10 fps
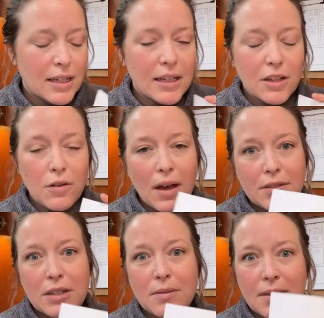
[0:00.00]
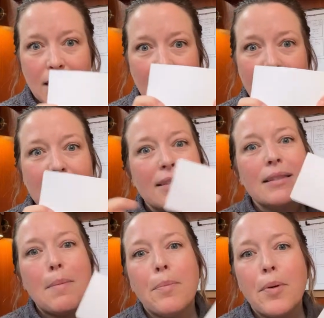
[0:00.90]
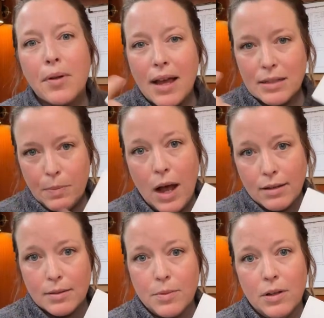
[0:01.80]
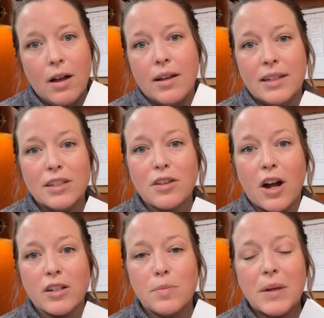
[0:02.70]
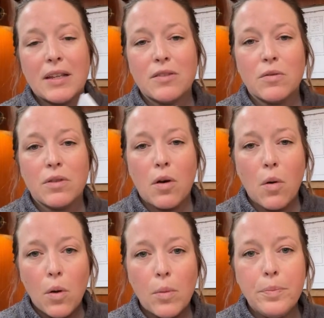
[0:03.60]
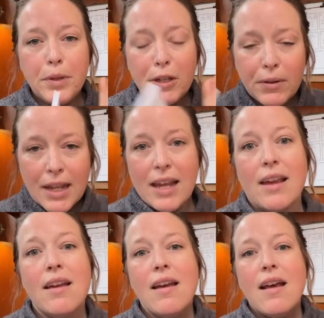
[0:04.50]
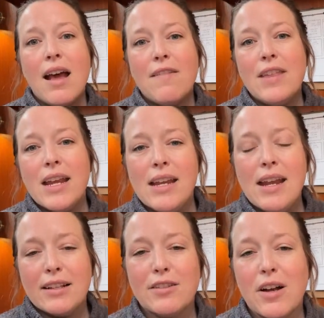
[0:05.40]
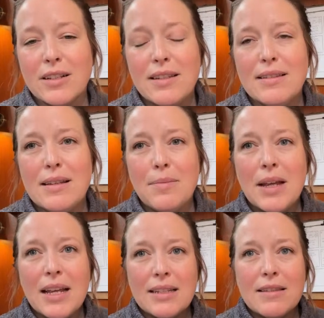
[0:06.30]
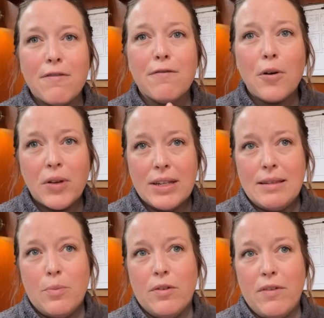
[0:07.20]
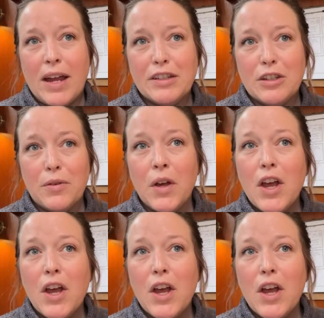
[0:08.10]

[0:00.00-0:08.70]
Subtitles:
You have to think as simple as possible on these cards, because the whole beauty of the index card system is the focus it provides you.